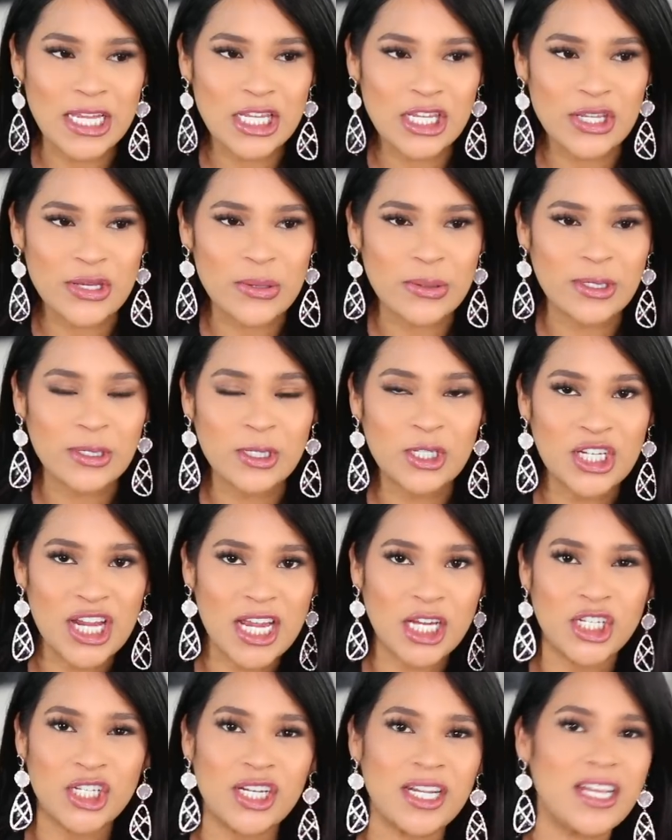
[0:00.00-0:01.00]
can do to
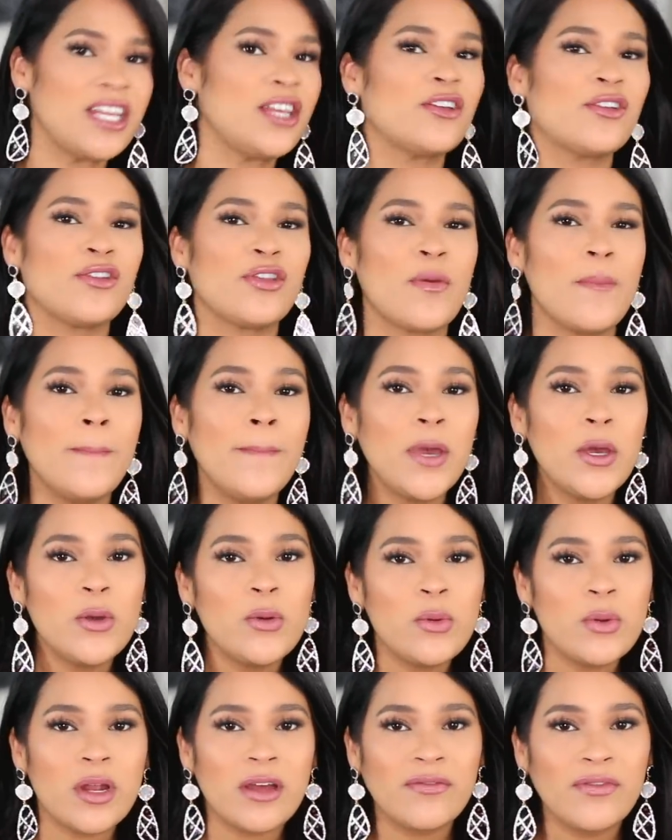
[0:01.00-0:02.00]
change either the
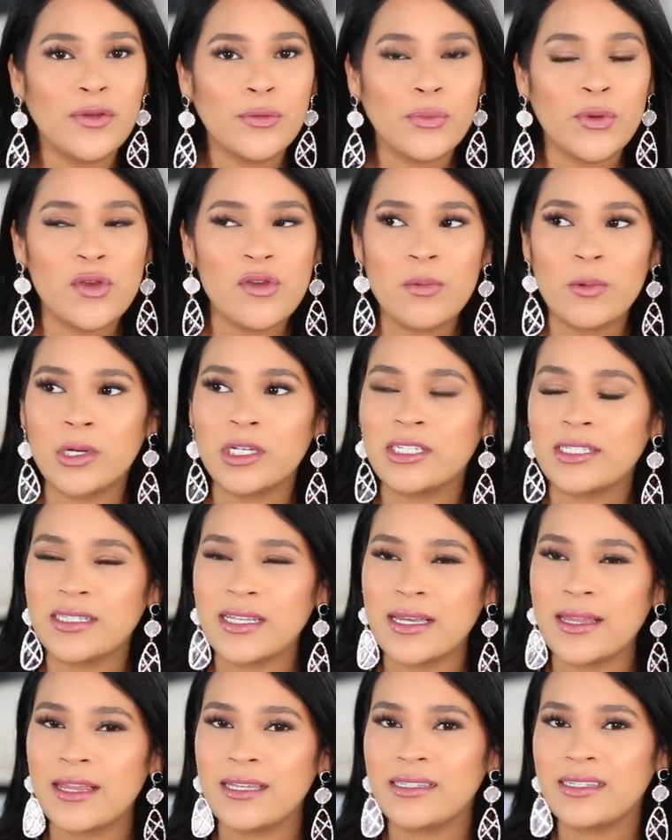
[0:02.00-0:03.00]
mood of the room or just
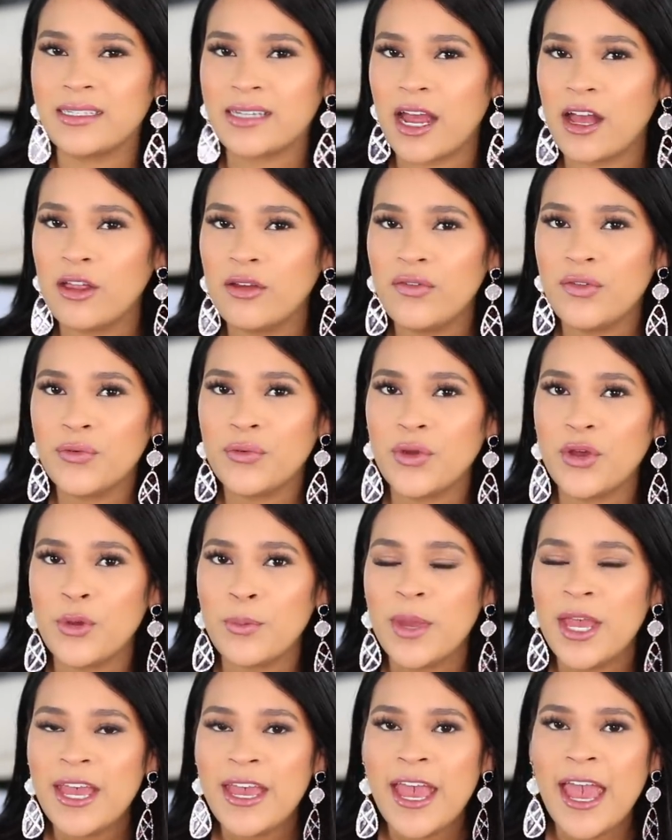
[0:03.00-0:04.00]
like the style of the
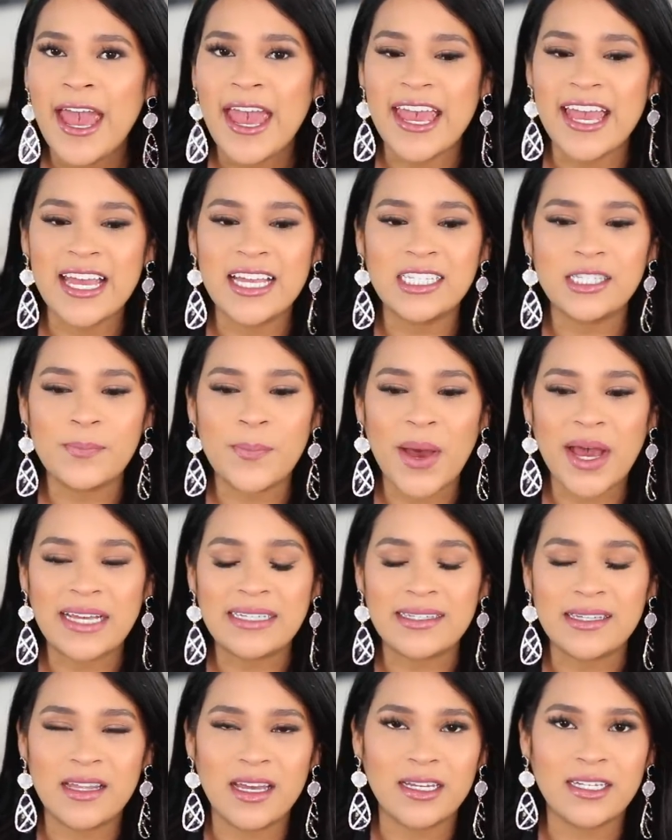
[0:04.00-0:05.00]
room is by
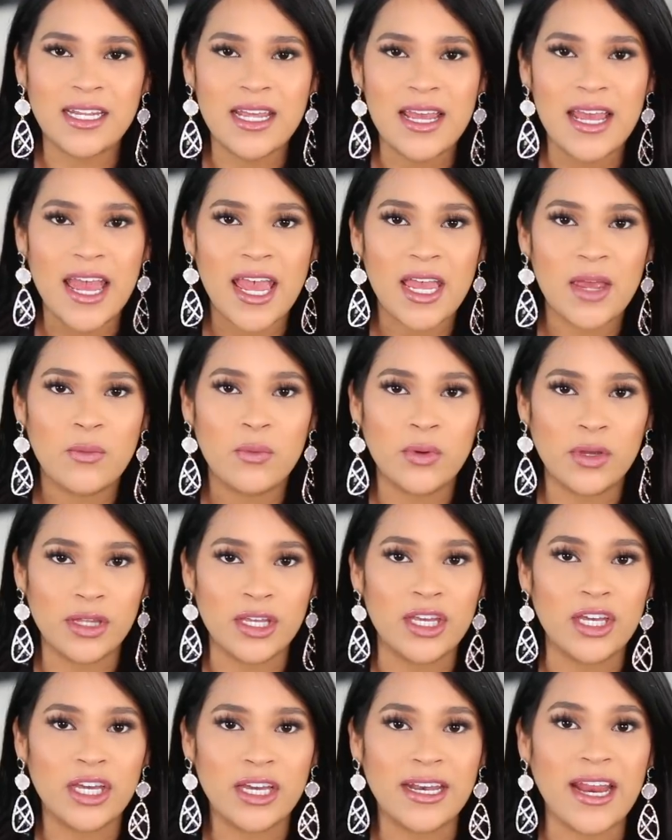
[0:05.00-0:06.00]
selecting a
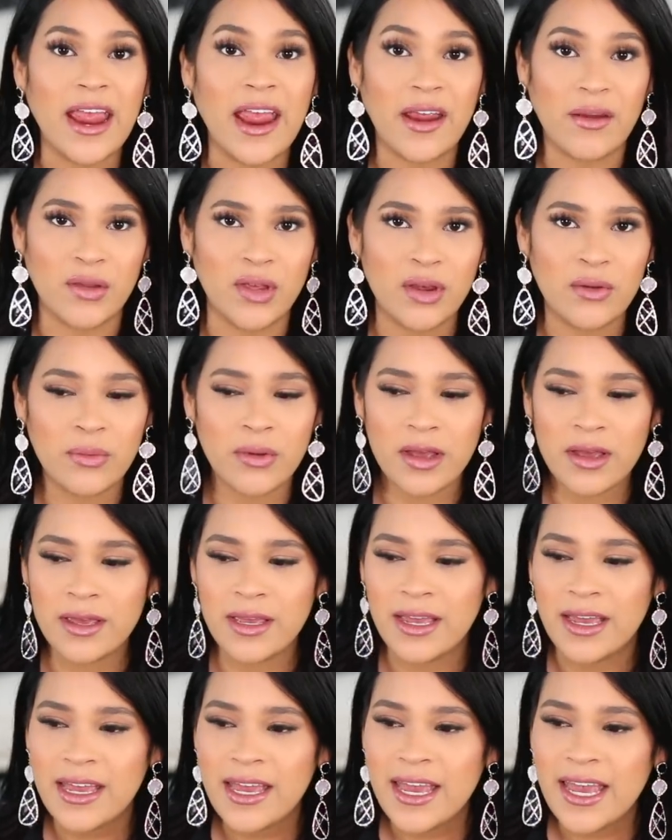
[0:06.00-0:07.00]
really good area
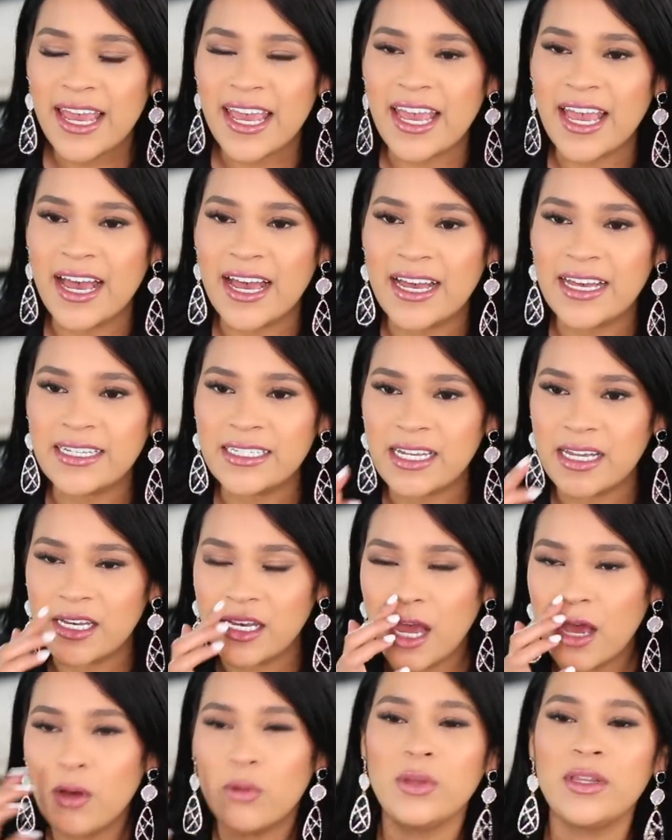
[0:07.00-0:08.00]
rug. And
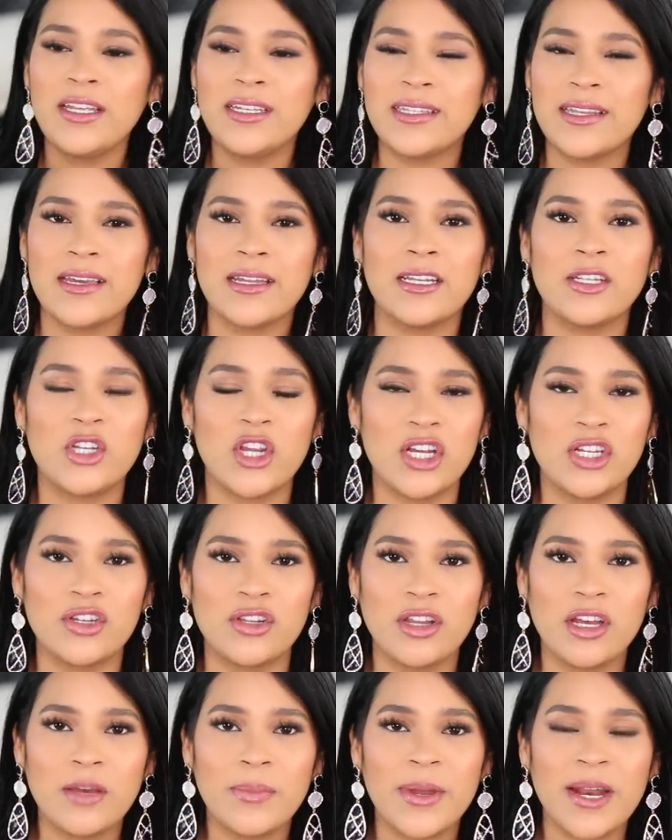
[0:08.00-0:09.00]
not only is it going to change
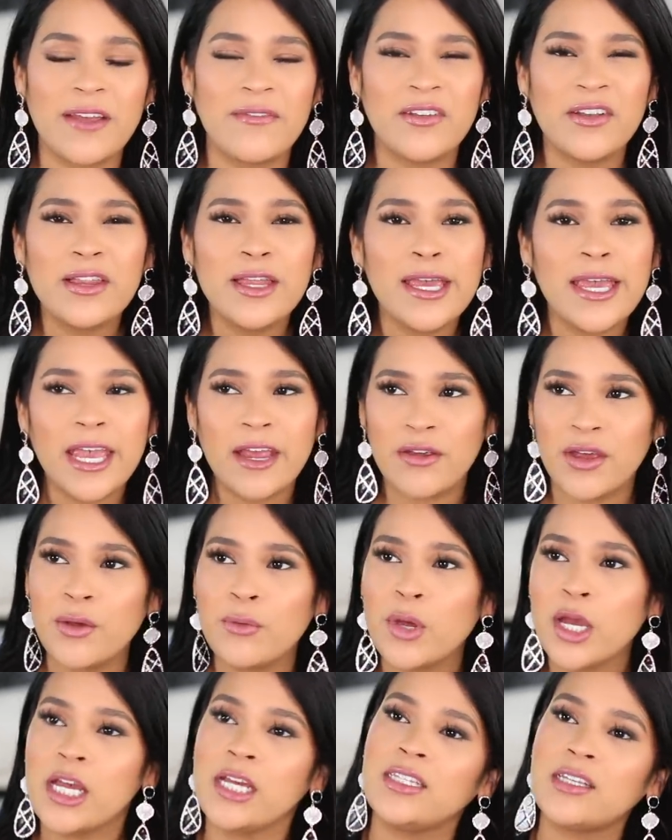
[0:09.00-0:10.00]
the look, but I feel like area
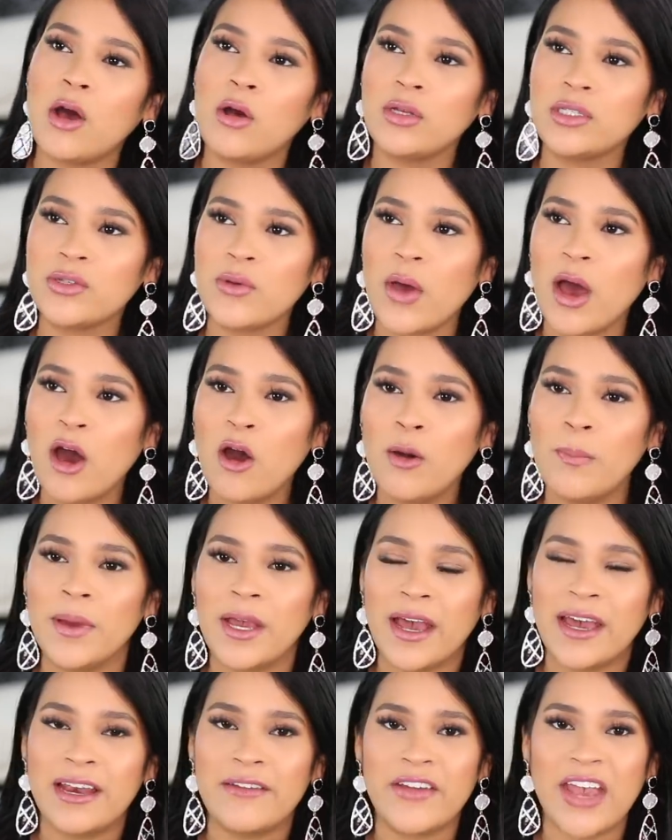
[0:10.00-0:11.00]
rugs also help
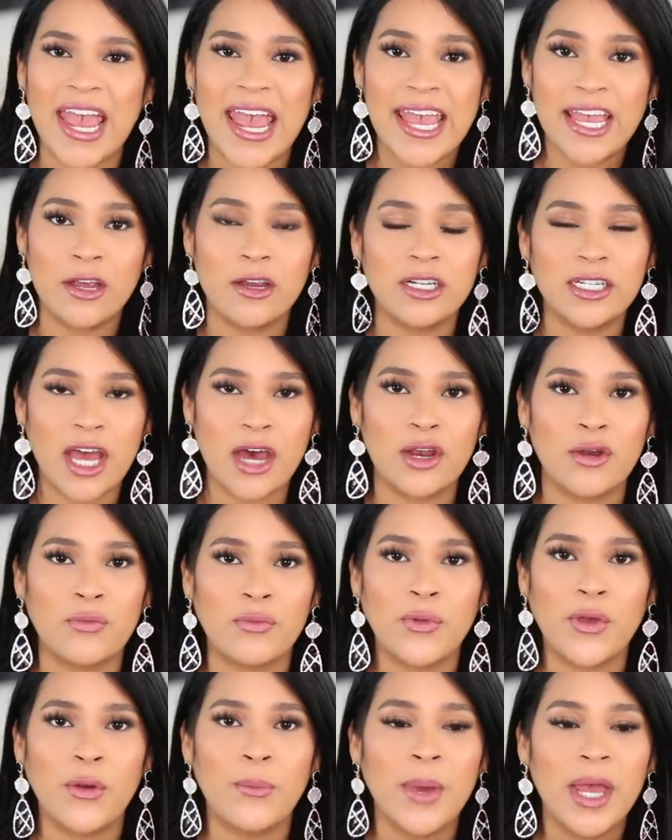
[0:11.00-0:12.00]
kind of anchor down a
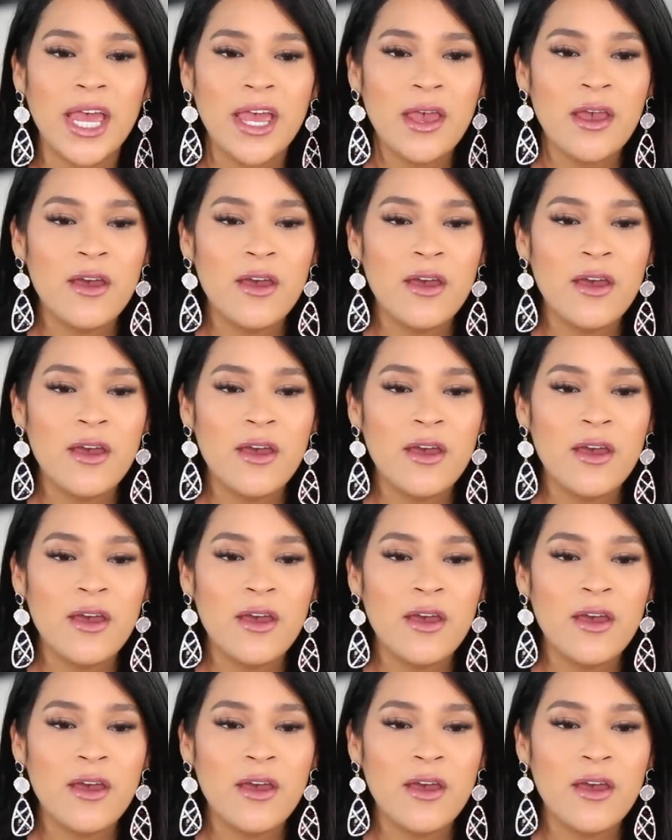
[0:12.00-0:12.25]
room.